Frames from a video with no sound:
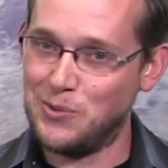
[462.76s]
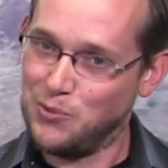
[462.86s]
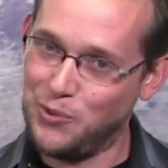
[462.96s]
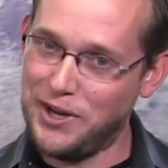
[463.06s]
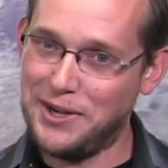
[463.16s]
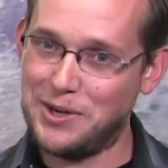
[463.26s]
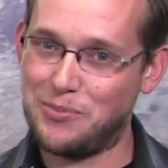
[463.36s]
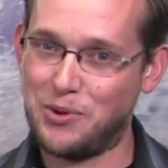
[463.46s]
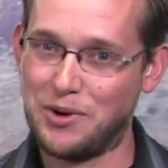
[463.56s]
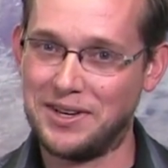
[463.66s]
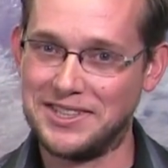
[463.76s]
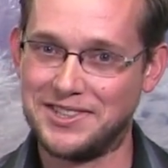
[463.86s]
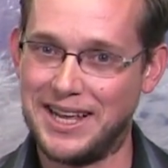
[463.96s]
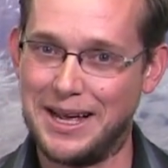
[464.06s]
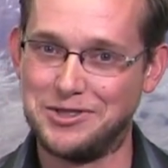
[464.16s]
We here at Borderless
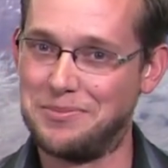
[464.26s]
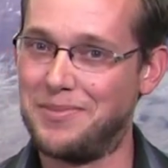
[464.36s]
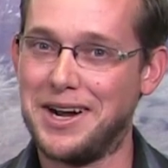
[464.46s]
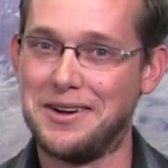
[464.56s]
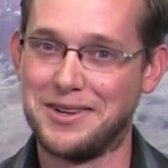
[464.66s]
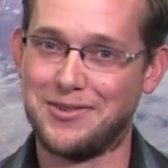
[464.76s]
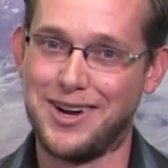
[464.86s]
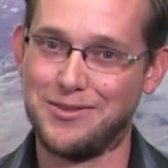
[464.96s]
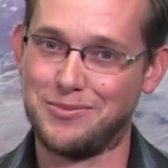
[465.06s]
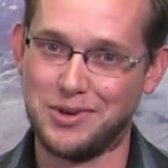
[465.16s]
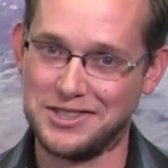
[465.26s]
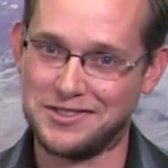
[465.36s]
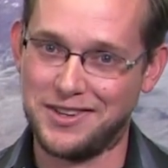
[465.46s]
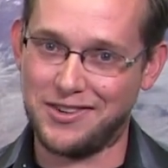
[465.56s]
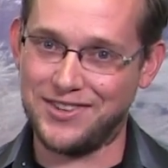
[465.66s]
Labs admire the Crown Prince
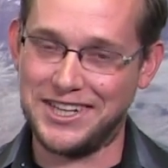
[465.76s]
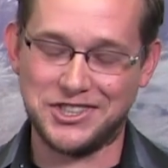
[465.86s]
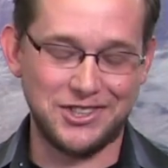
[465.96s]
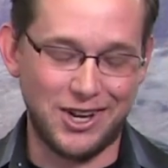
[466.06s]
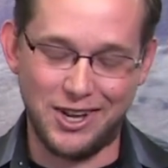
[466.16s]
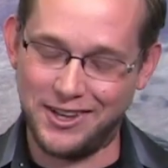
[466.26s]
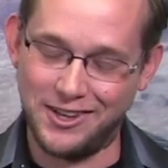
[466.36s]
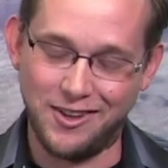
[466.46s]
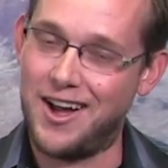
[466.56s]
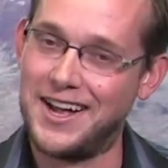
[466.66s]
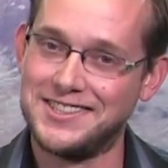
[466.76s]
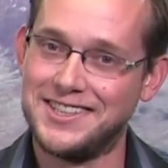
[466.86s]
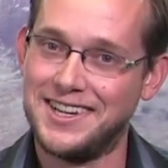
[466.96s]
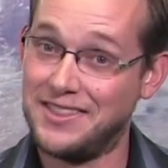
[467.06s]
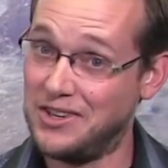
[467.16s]
Foundation a lot.
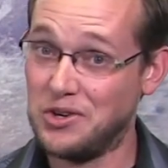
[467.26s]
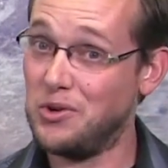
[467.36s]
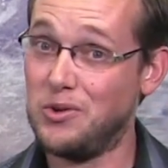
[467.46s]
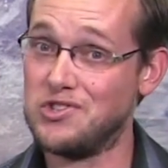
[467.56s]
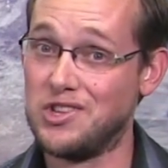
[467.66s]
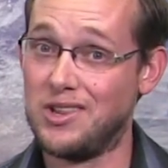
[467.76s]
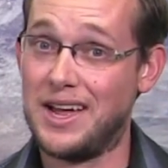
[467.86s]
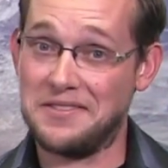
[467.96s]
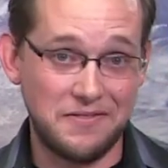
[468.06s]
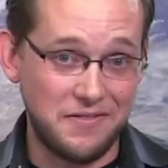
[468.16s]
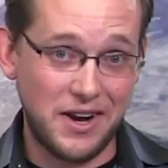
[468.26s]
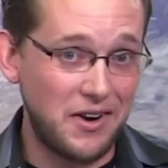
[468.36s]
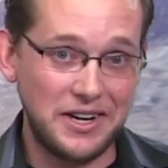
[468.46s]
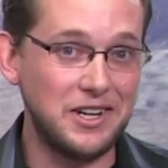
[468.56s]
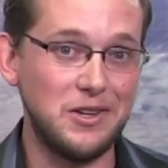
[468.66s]
Their goals align
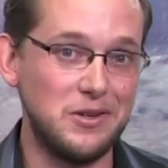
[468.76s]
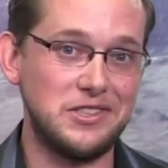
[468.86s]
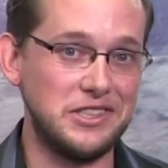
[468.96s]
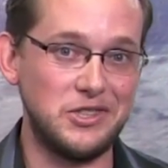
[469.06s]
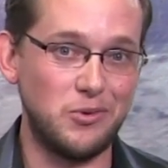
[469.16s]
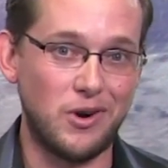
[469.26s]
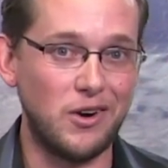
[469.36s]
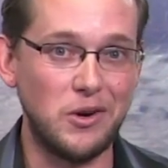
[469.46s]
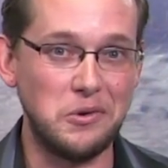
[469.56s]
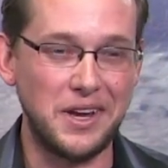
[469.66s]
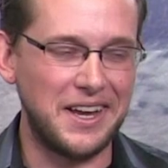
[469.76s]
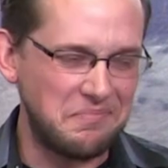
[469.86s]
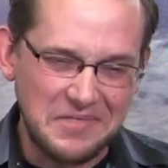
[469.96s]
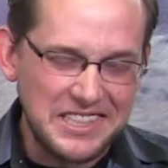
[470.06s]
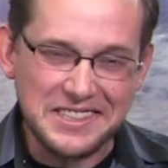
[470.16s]
very closely to our own,
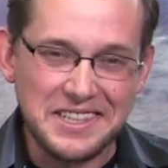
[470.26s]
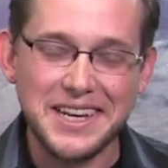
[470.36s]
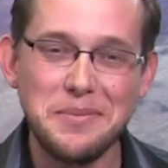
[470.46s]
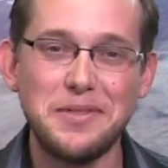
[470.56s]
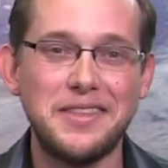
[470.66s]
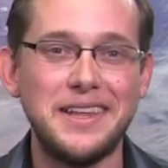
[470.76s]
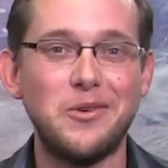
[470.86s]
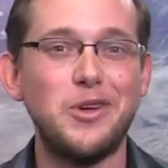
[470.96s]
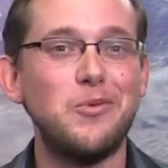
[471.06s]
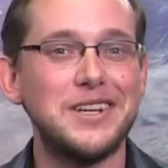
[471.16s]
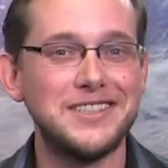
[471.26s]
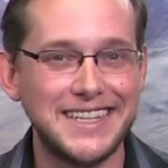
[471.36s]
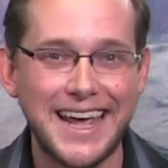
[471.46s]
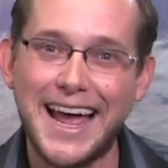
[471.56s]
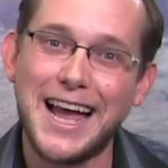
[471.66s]
and this is the type of thing that we want to
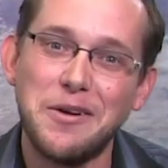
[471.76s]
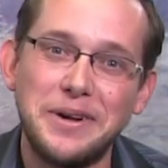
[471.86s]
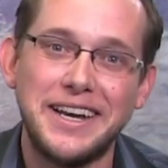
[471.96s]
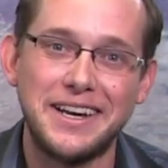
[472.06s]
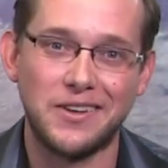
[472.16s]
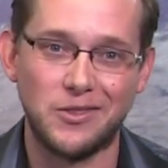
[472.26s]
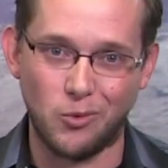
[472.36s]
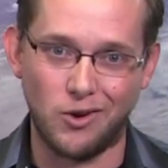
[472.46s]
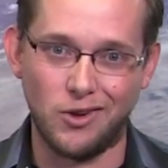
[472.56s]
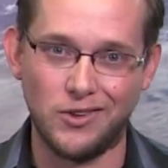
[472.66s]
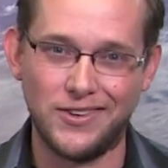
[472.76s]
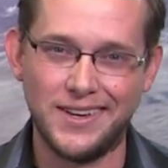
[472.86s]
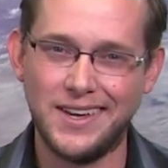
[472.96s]
see happening in the world.